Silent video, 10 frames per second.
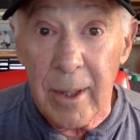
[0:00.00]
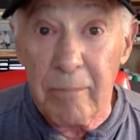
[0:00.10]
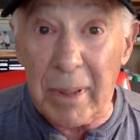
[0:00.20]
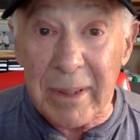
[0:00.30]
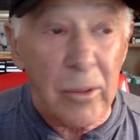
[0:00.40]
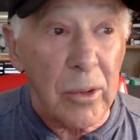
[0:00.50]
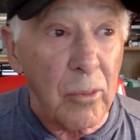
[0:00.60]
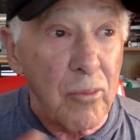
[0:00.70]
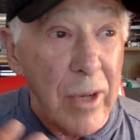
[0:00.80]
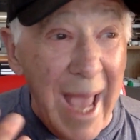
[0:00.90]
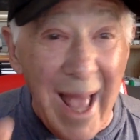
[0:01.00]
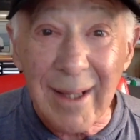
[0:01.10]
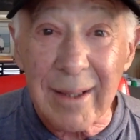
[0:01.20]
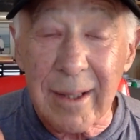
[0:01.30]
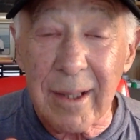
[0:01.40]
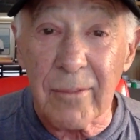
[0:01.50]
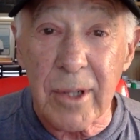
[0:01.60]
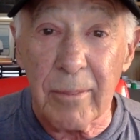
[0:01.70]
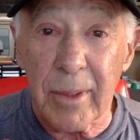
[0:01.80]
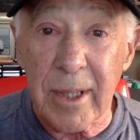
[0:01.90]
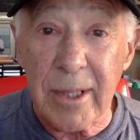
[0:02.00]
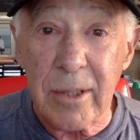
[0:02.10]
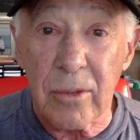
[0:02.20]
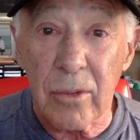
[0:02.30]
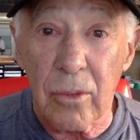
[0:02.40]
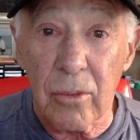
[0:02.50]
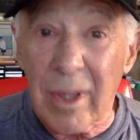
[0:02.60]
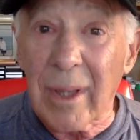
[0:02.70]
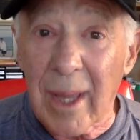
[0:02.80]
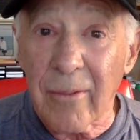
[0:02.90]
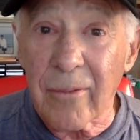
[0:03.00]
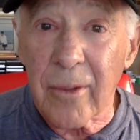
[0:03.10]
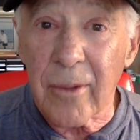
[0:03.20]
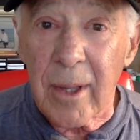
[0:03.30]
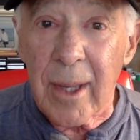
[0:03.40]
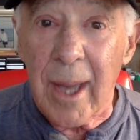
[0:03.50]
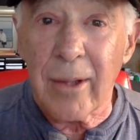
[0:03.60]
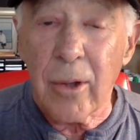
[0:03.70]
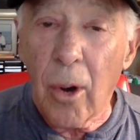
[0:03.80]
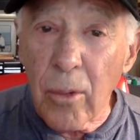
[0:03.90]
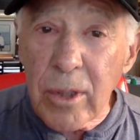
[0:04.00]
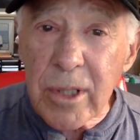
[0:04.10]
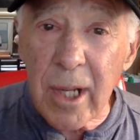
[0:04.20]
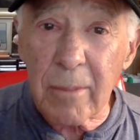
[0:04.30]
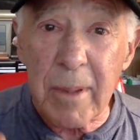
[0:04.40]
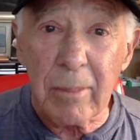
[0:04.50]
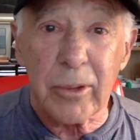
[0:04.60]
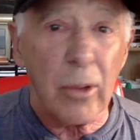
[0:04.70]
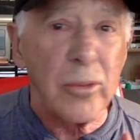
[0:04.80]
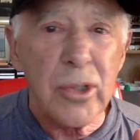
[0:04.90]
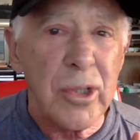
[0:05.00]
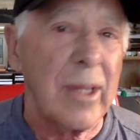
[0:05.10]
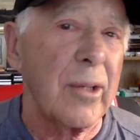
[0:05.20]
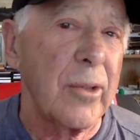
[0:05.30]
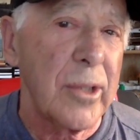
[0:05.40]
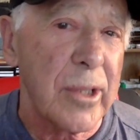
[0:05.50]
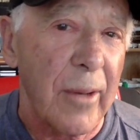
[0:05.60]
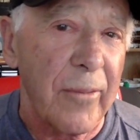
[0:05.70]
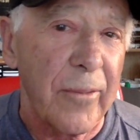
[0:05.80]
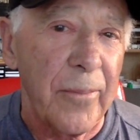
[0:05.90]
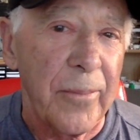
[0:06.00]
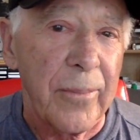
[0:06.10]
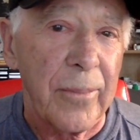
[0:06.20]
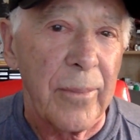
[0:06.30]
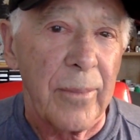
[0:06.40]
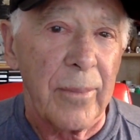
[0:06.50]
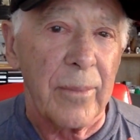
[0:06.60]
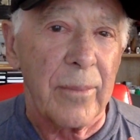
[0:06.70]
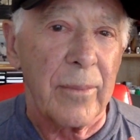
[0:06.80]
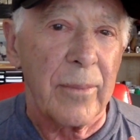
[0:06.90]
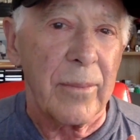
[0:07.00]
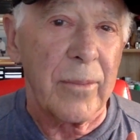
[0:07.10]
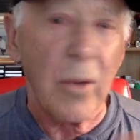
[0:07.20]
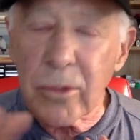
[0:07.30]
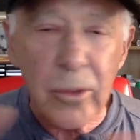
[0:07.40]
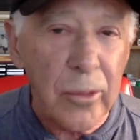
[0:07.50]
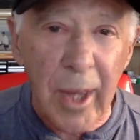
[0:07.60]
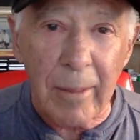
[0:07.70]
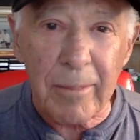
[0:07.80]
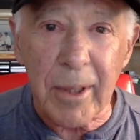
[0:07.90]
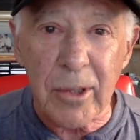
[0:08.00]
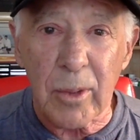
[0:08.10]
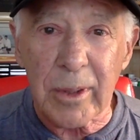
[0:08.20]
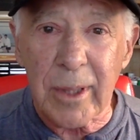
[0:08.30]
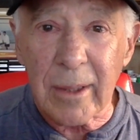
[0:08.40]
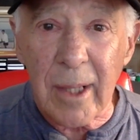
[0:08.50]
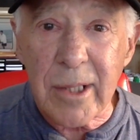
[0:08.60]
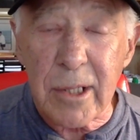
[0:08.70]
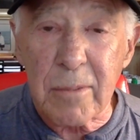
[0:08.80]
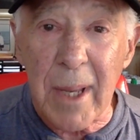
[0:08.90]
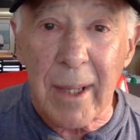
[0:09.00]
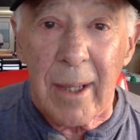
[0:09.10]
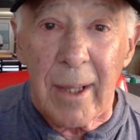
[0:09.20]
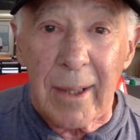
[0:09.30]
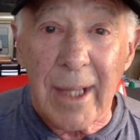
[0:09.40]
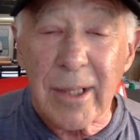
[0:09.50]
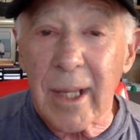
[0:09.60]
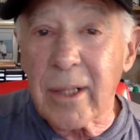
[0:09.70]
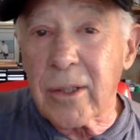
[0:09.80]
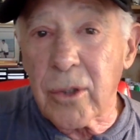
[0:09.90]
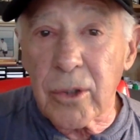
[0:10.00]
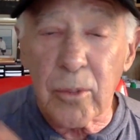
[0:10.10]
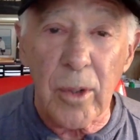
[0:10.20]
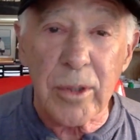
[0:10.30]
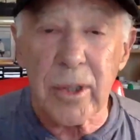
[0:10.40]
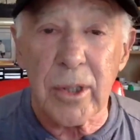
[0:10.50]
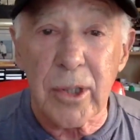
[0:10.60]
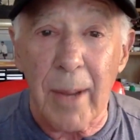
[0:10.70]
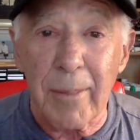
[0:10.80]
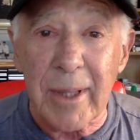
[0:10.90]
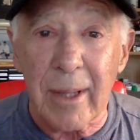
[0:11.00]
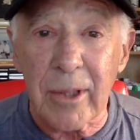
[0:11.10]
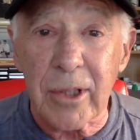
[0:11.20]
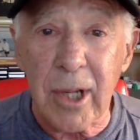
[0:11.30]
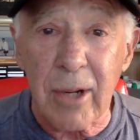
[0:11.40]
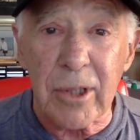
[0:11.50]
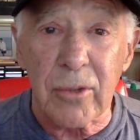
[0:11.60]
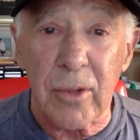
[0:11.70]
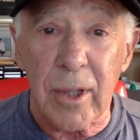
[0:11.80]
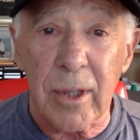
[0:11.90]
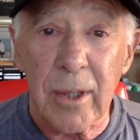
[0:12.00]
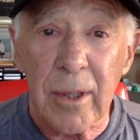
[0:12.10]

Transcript: but the reality of somebody's real life. And you always say to people, don't just say the good stuff. Don't do that, because what that does is that's like George Washington chopping down the cherry tree.